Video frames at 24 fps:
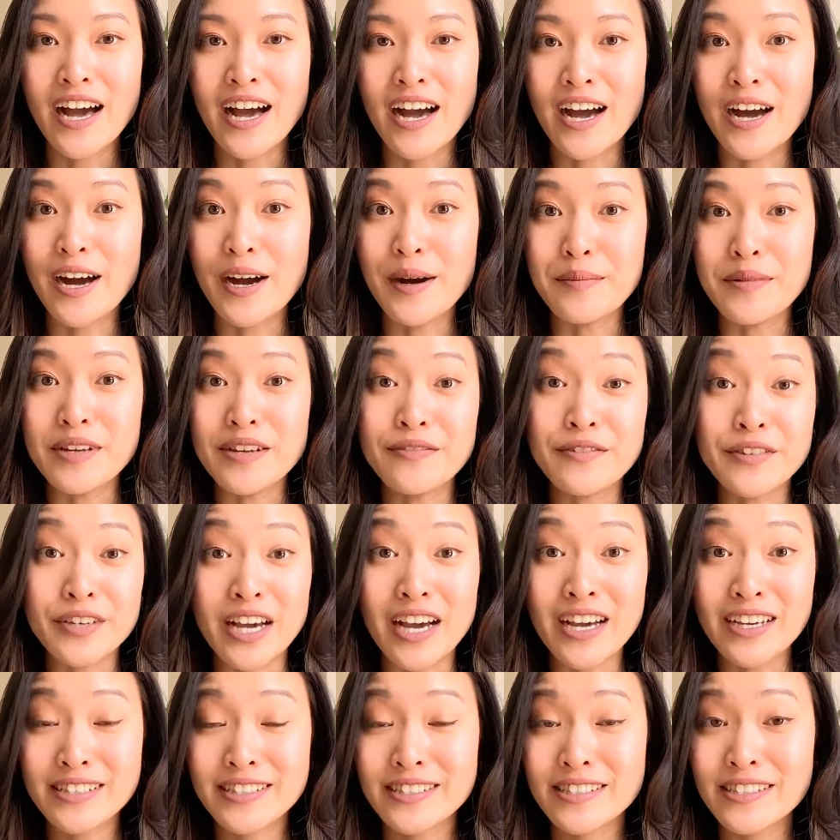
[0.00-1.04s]
If you
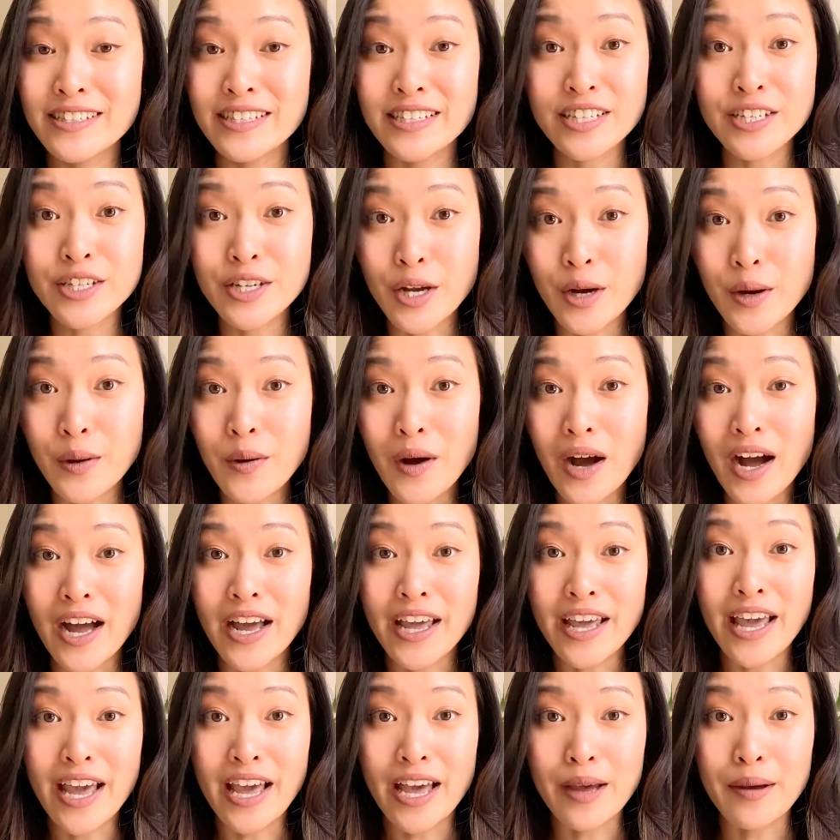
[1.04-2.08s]
guys didn't know,
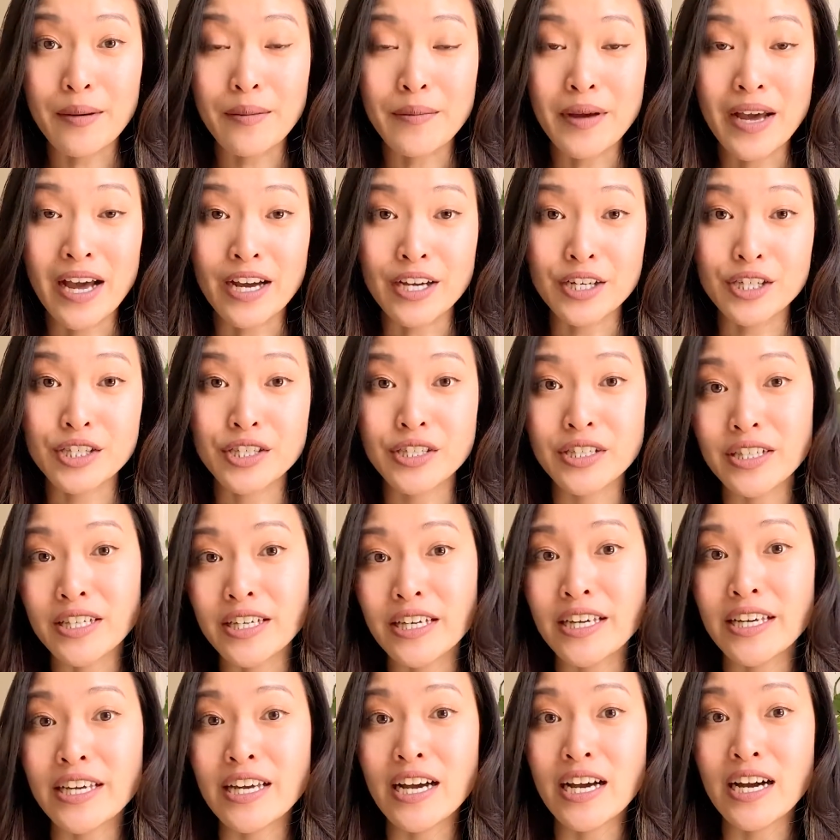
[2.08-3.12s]
I am
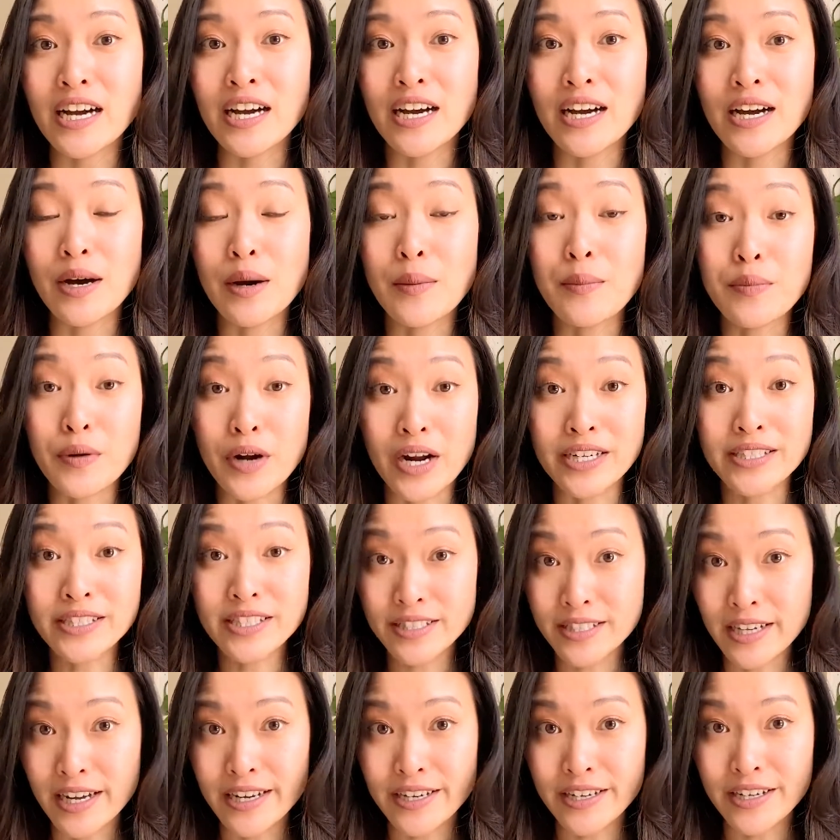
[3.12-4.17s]
actually a brand
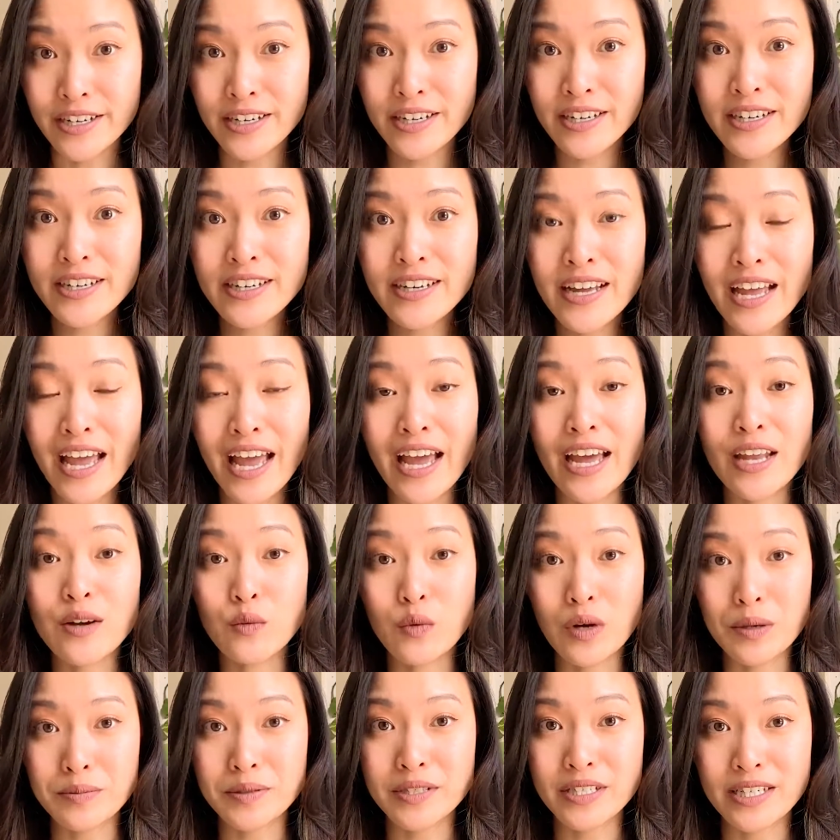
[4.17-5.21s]
designer and
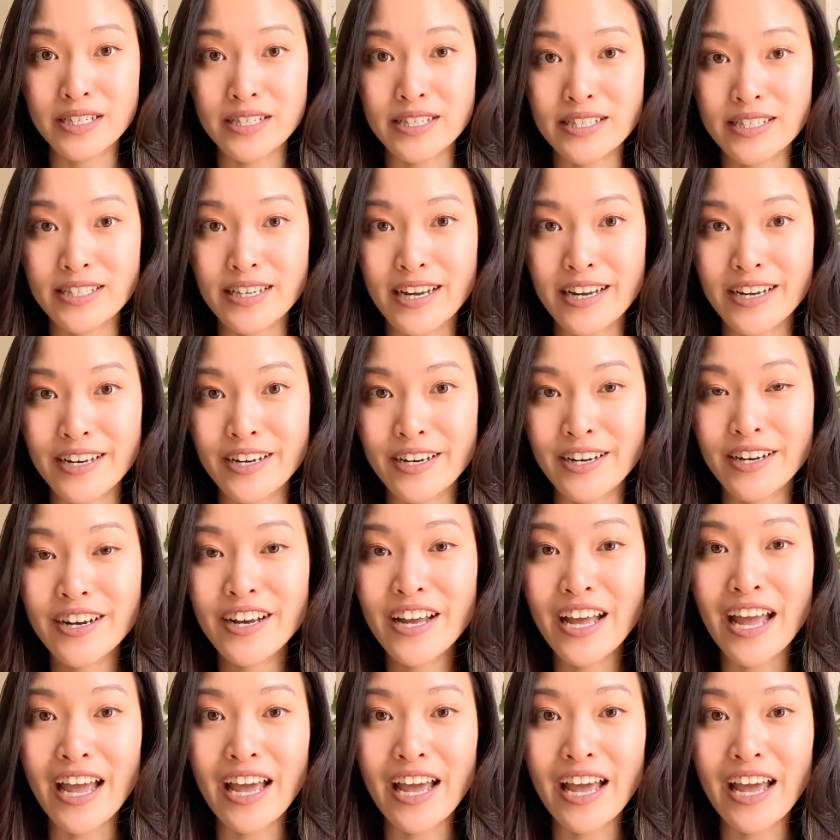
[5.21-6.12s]
website designer.